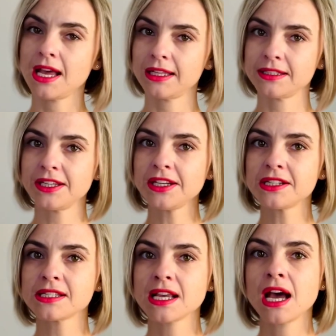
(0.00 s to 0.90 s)
And
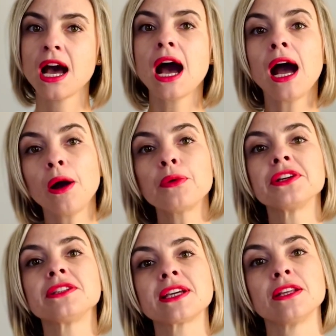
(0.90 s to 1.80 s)
here's how
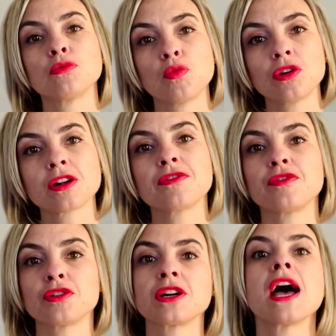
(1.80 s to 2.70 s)
it can work
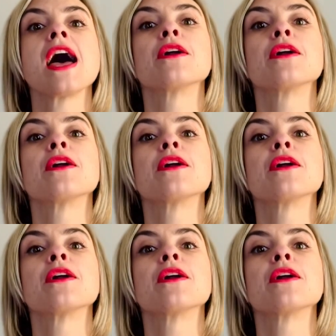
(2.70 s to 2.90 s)
for a